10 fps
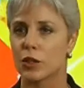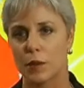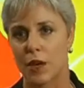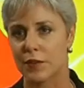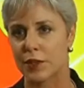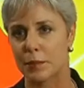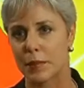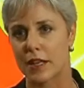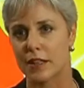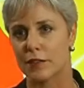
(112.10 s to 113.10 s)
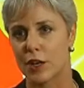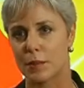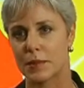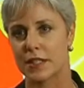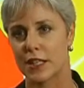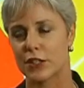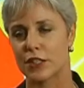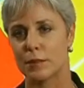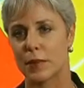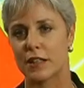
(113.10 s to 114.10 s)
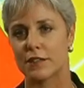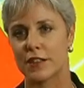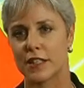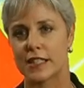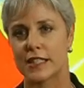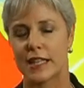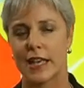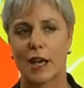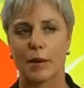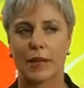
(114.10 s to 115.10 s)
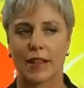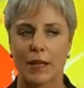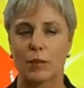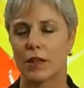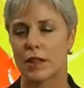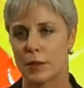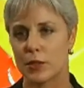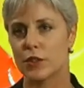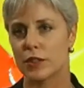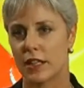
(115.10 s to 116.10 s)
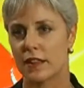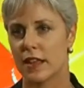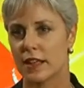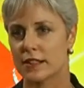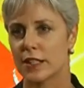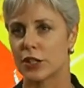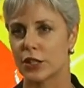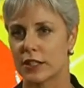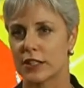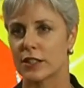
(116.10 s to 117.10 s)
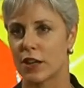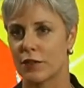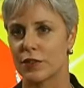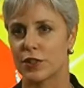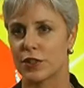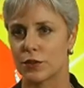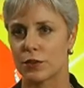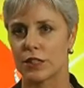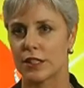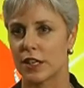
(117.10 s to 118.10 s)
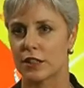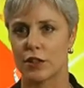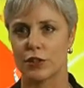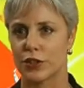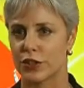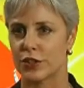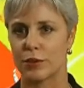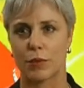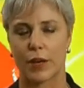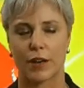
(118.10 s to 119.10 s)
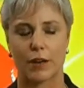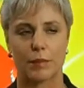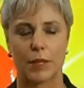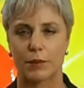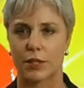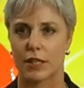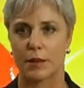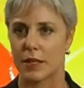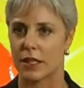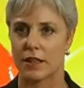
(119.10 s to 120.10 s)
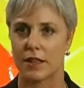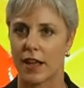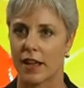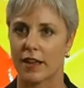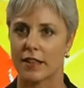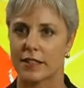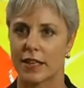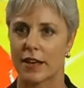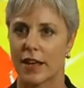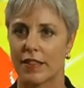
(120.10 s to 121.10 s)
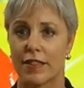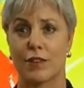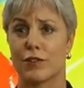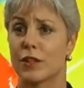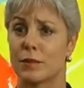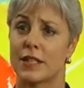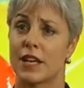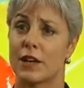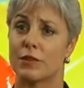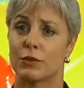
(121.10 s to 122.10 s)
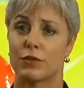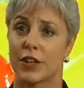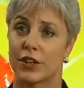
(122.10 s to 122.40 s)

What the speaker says: course, we offer competitive compensation and benefits. But I think one of the most unique things that Hercules offers is really a culture where people can come in and think for themselves. We're